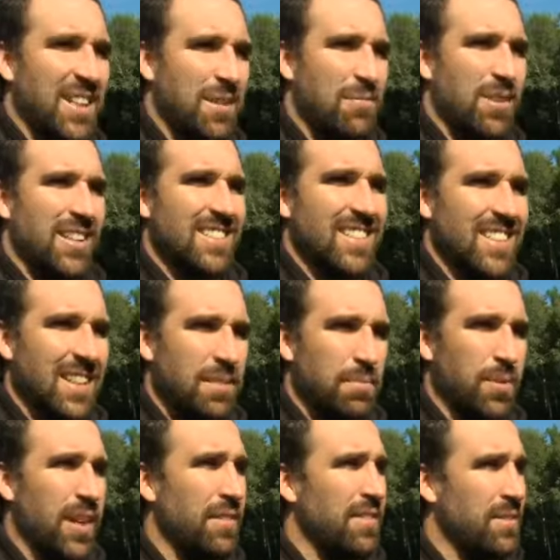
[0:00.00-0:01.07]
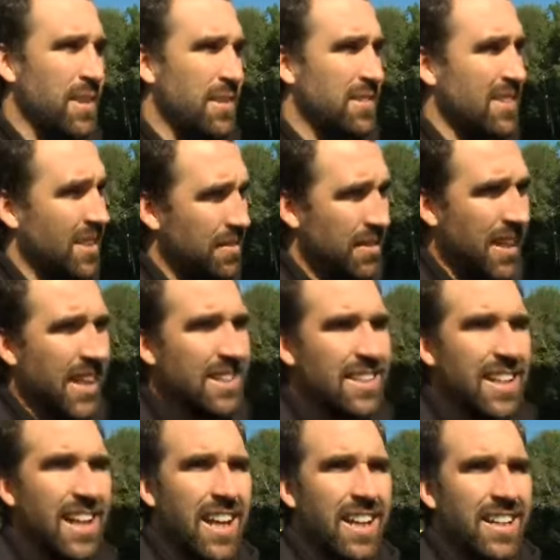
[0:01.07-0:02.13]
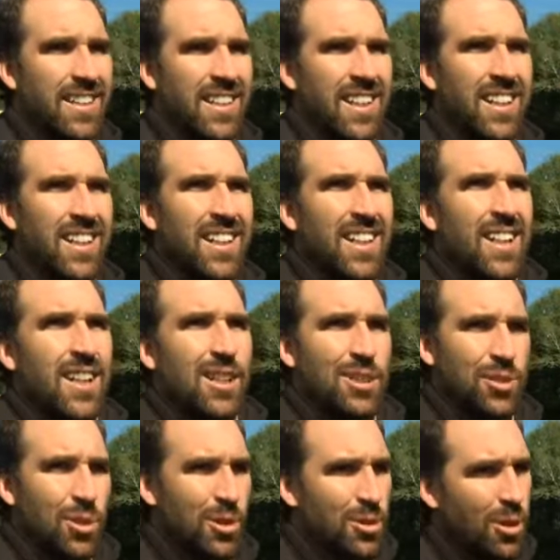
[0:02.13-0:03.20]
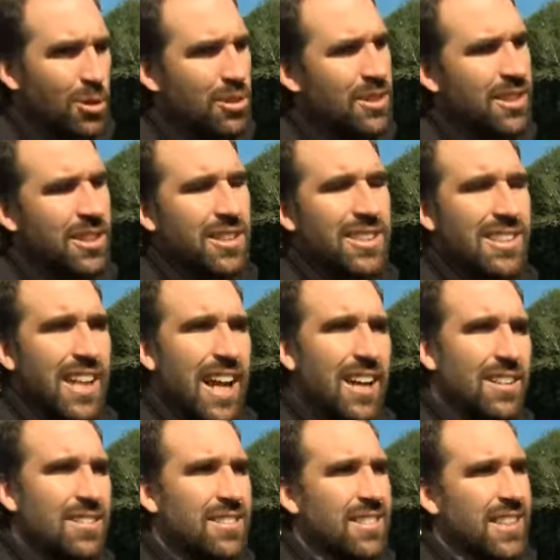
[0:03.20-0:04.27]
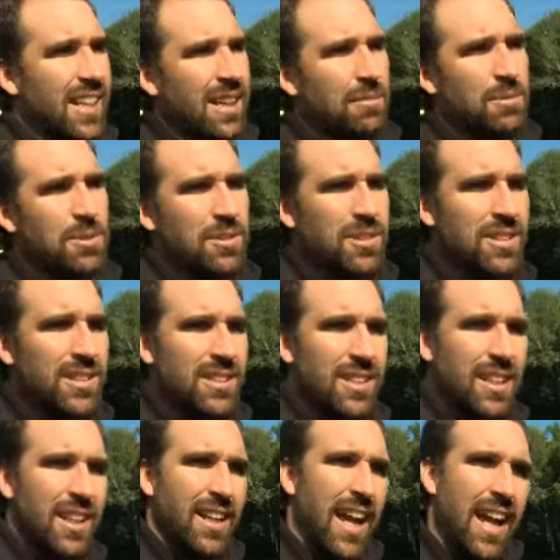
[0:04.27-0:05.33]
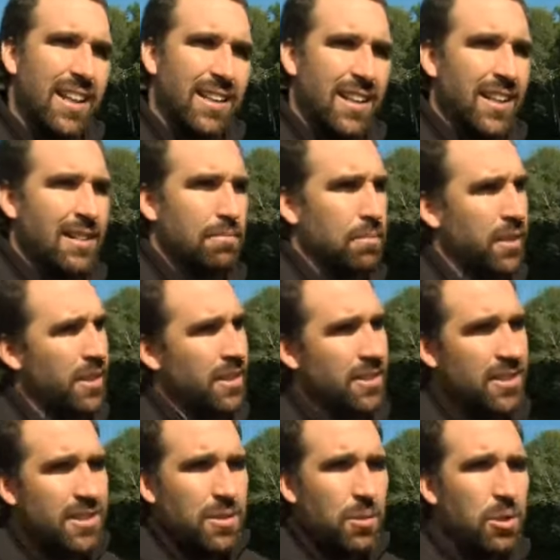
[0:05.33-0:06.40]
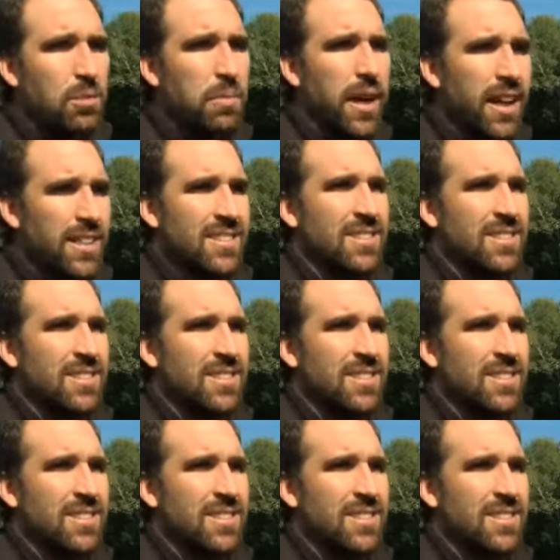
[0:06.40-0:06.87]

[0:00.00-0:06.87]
come rested up. We have a, we have a tough task at hand. Uh, Jordan Gross is a good tackle, and Cam Newton is an, an athletic, big, good quarterback.